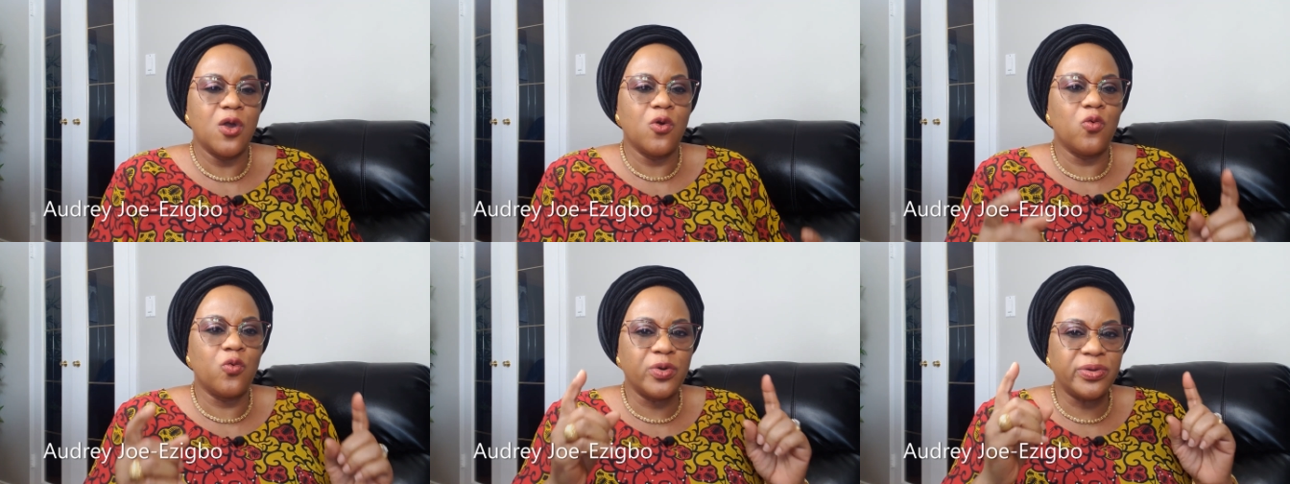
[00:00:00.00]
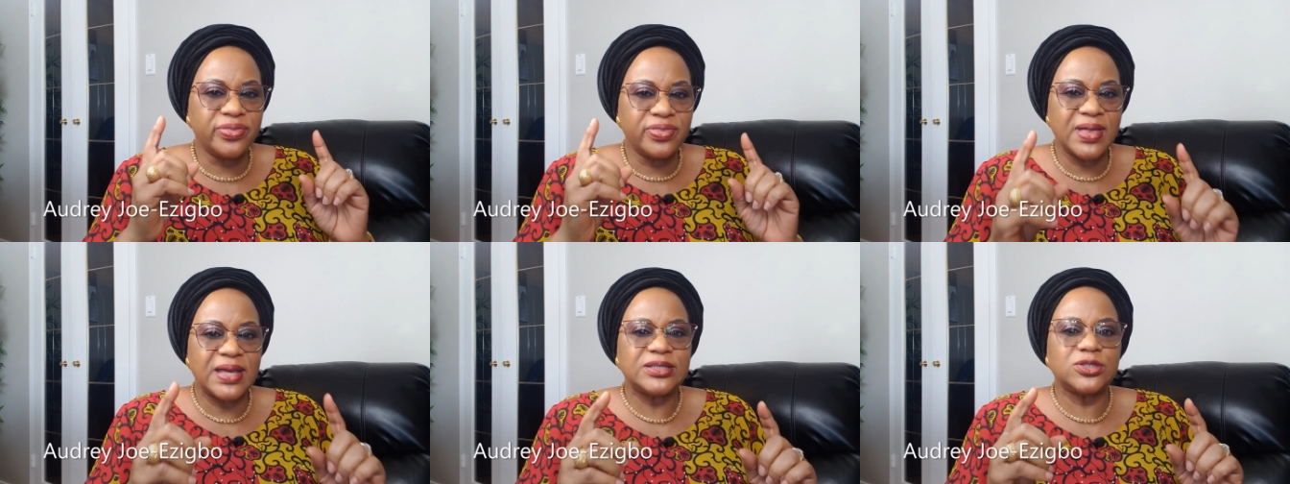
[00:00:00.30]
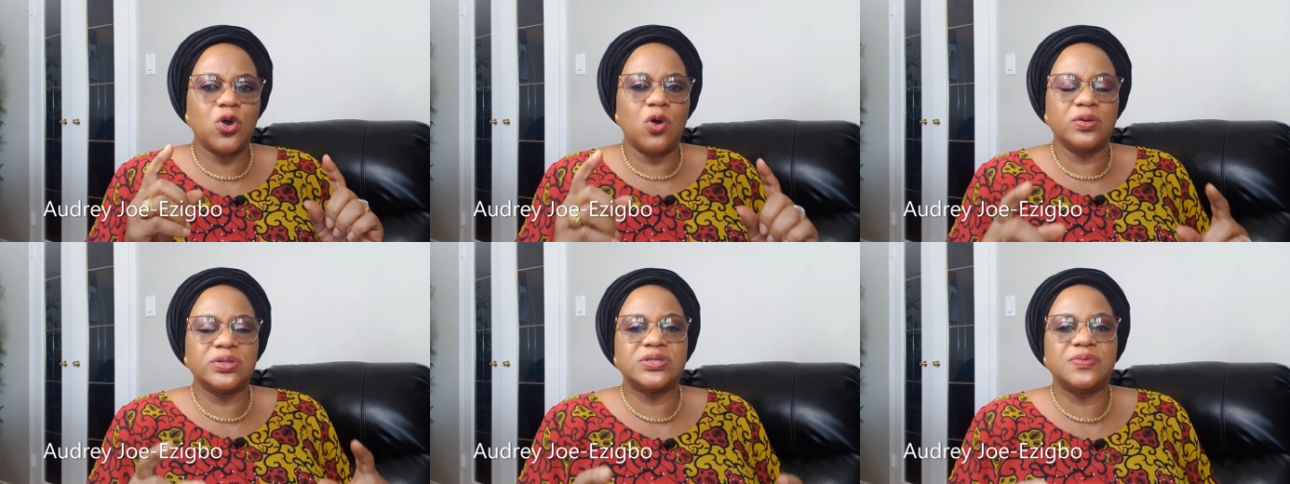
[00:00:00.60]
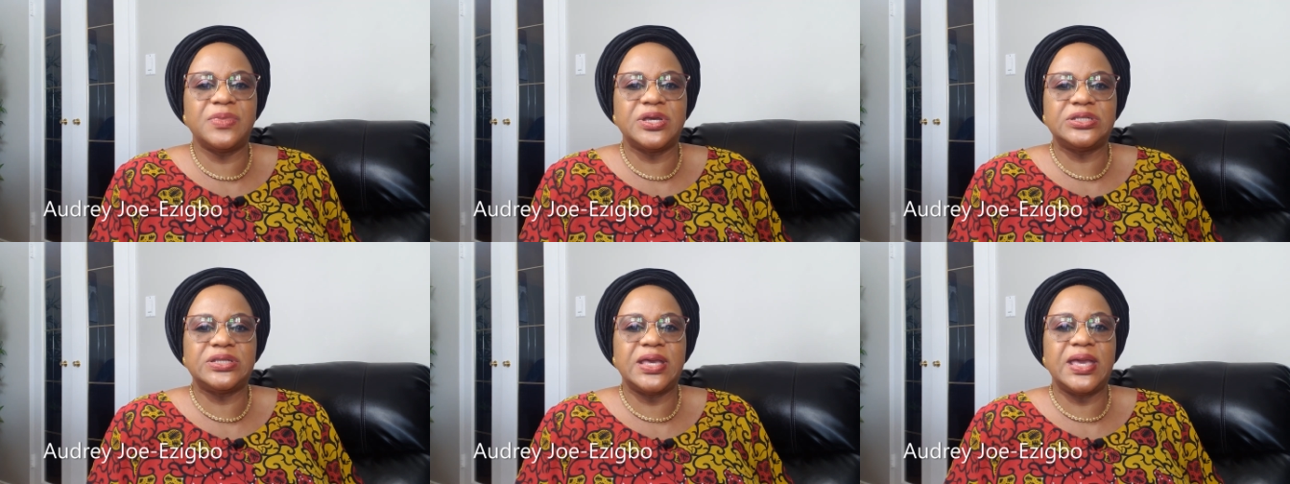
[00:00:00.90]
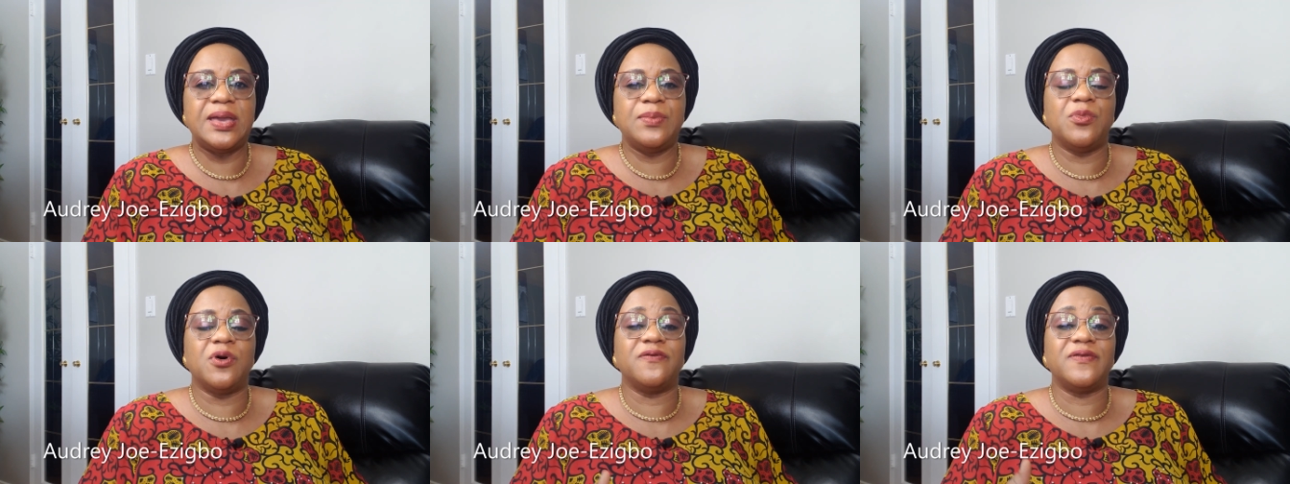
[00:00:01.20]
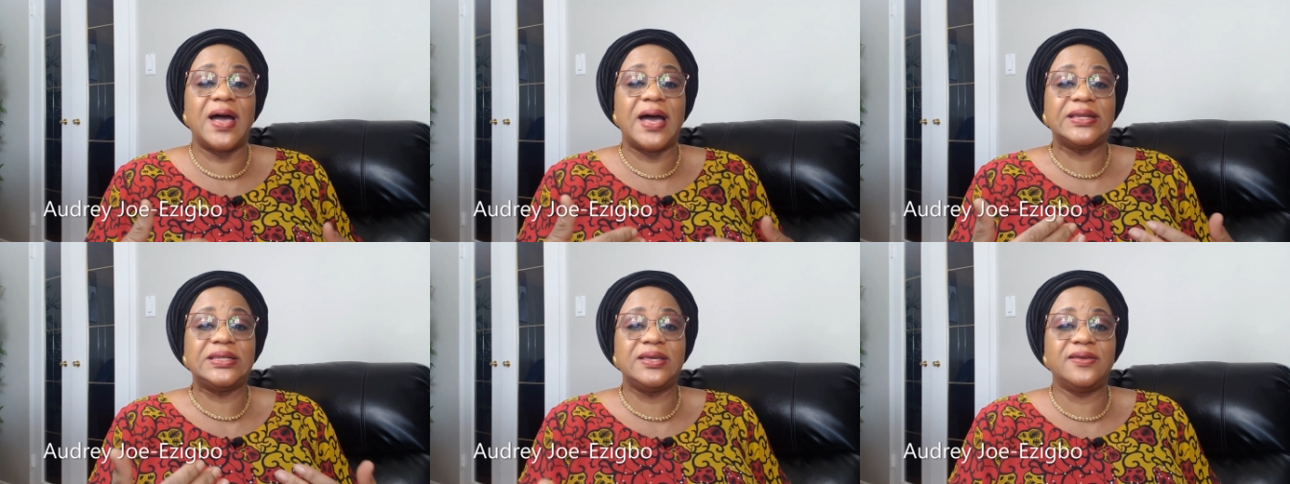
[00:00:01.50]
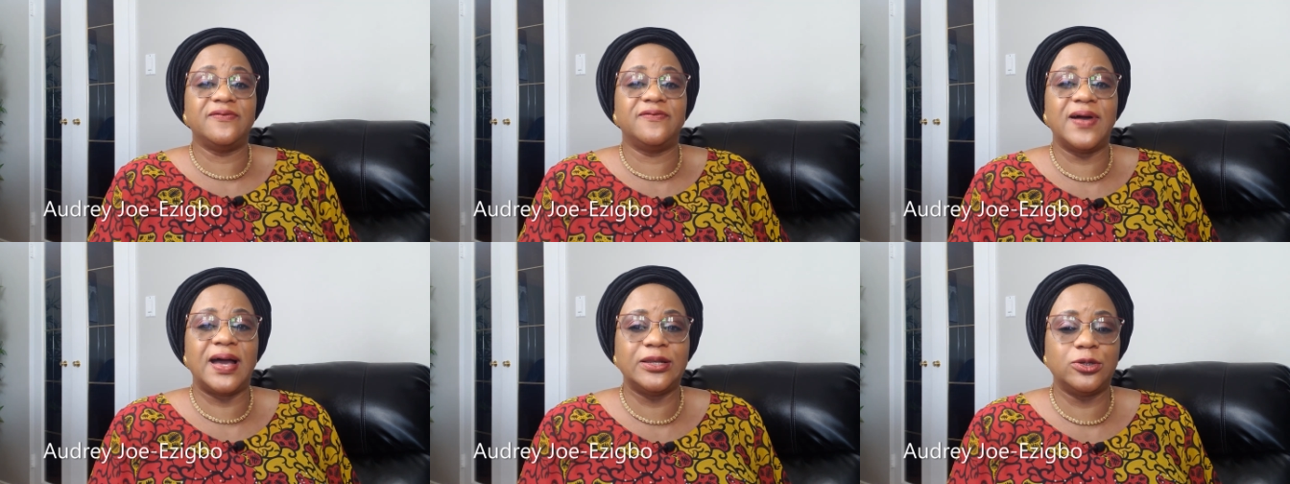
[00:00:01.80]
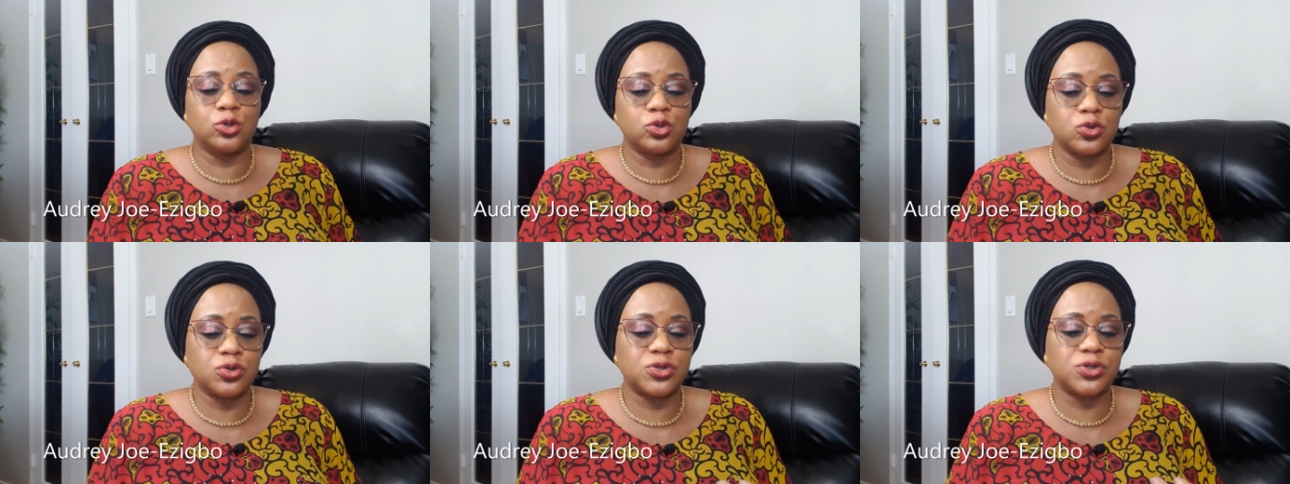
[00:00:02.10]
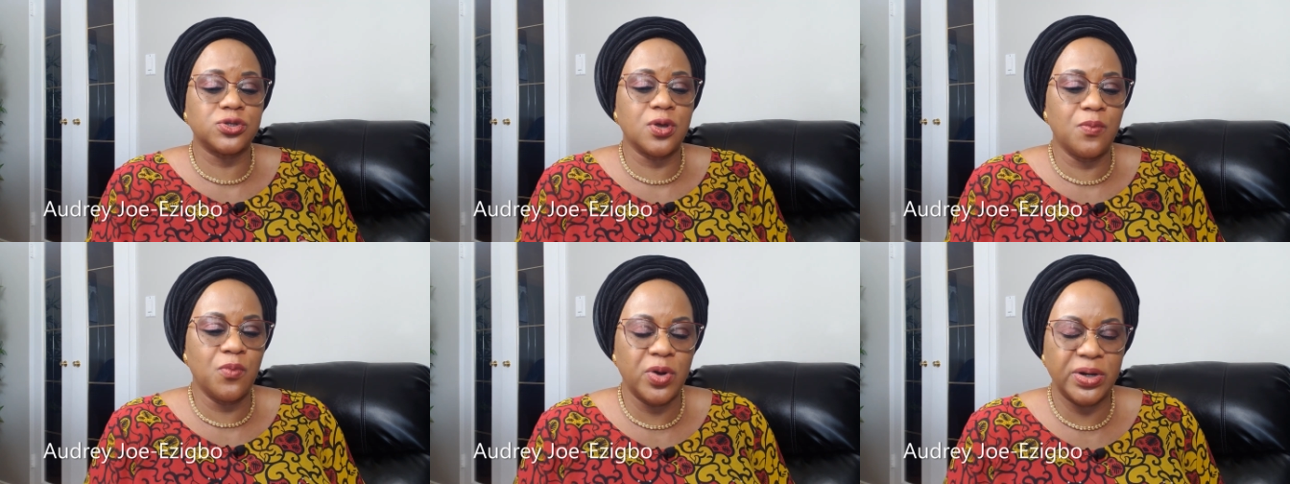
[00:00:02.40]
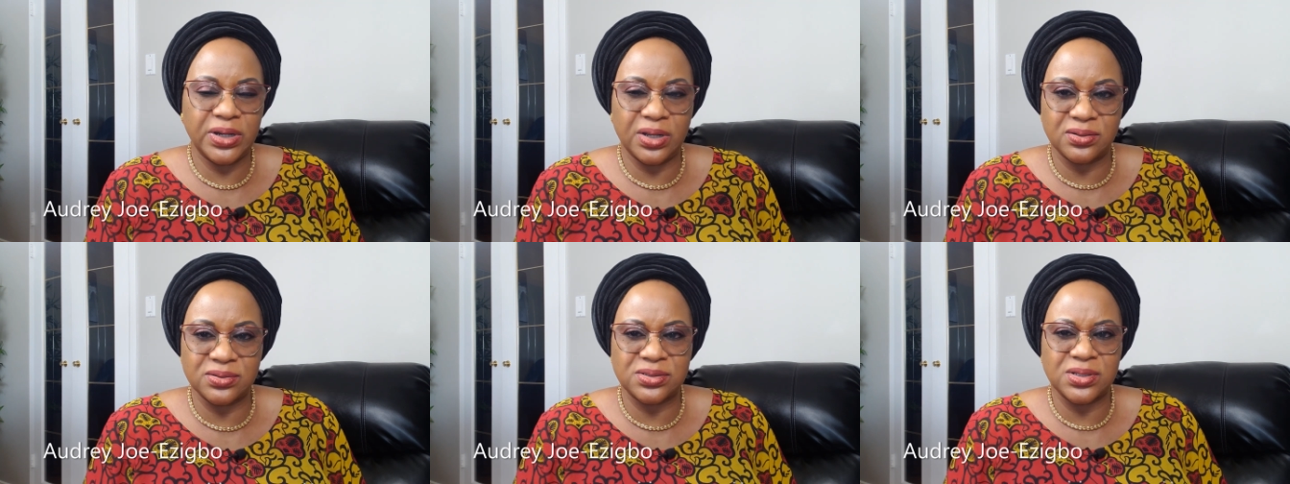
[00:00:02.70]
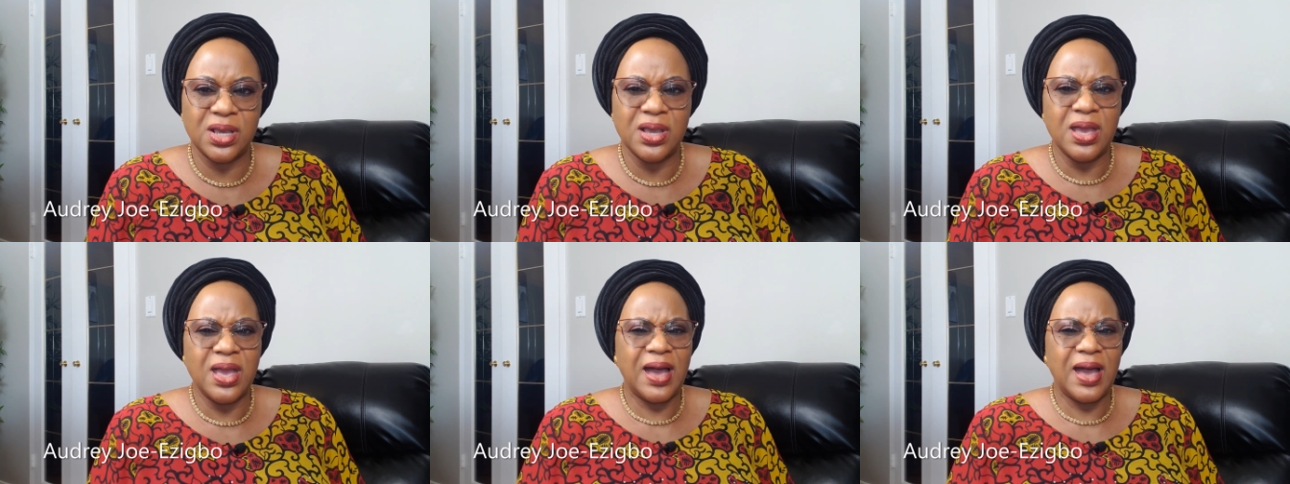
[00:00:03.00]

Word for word: with that ultimate aim of adding value to someone else,